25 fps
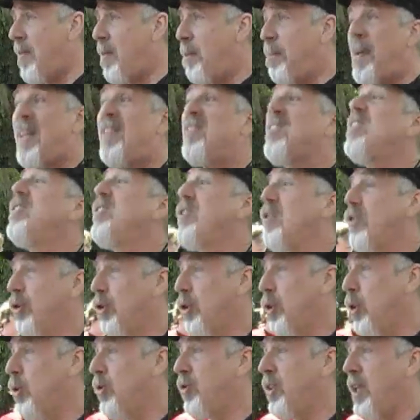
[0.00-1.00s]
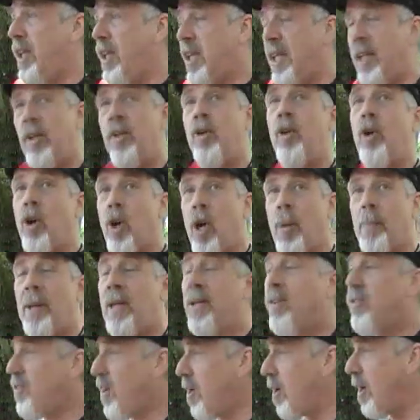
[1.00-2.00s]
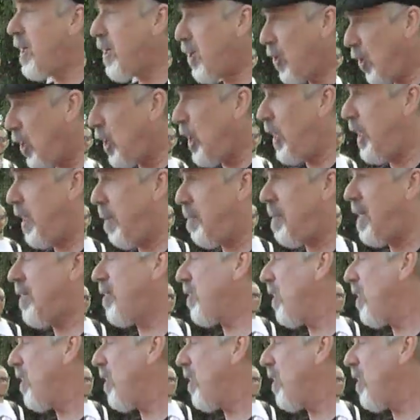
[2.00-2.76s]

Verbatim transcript: and businesses are using it in Europe, and it's very good. I mean,